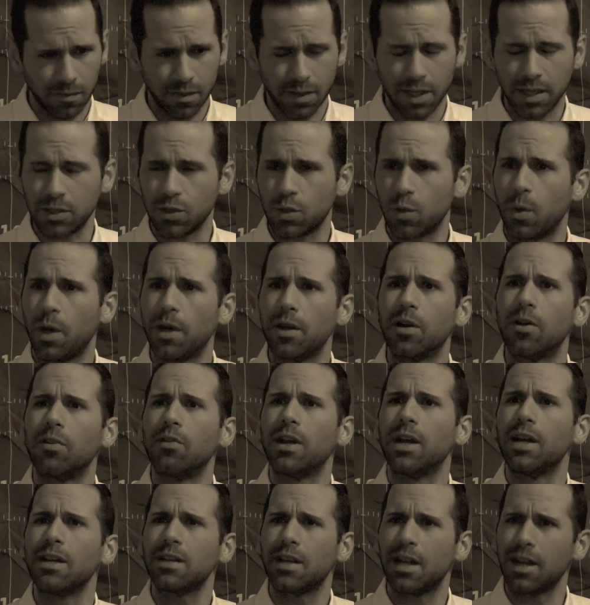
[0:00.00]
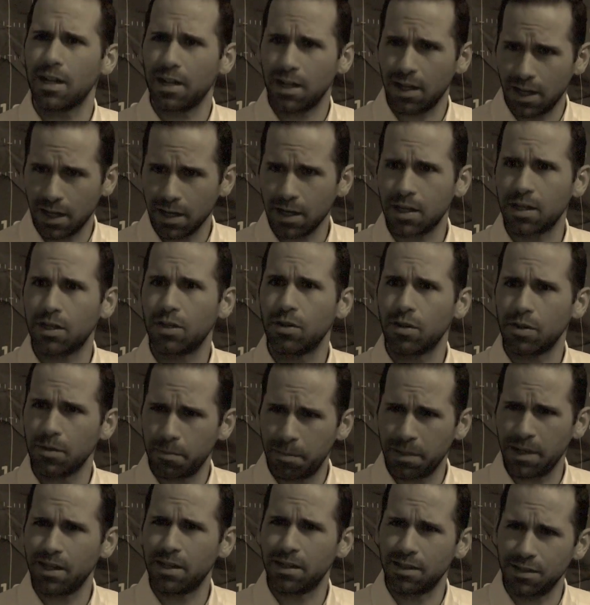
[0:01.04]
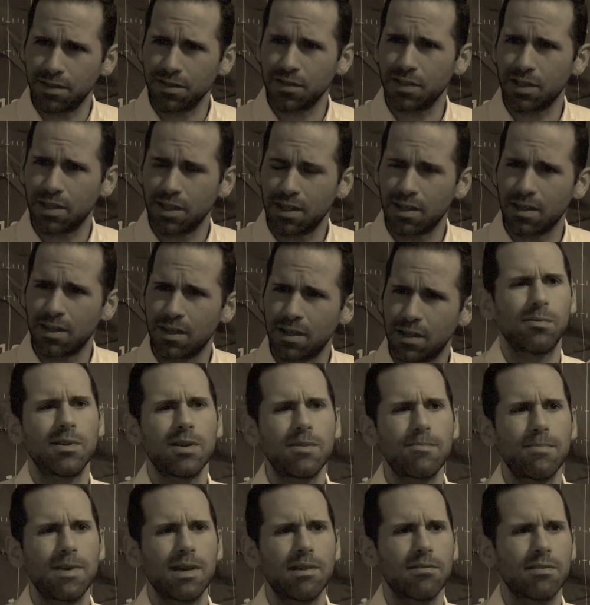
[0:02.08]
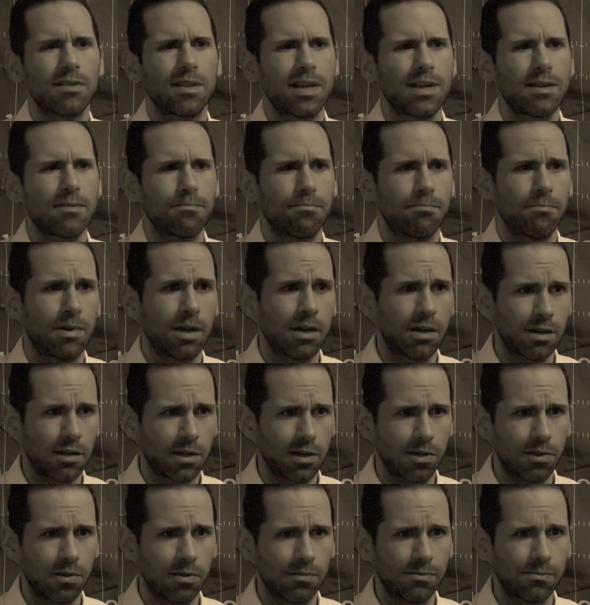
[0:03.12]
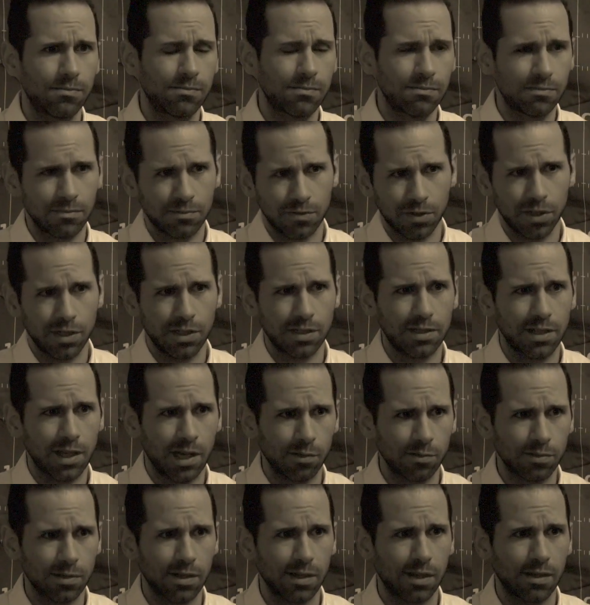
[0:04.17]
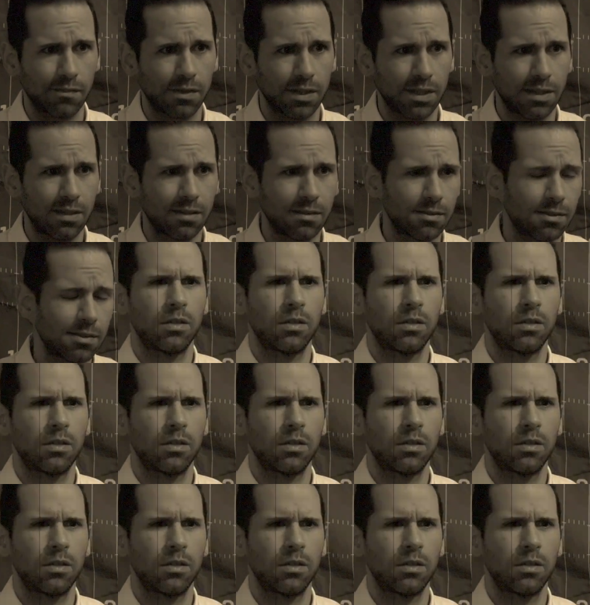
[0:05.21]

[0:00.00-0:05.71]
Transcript: That's quite all right. I like your pids. What about that Margot? She sounds lovely.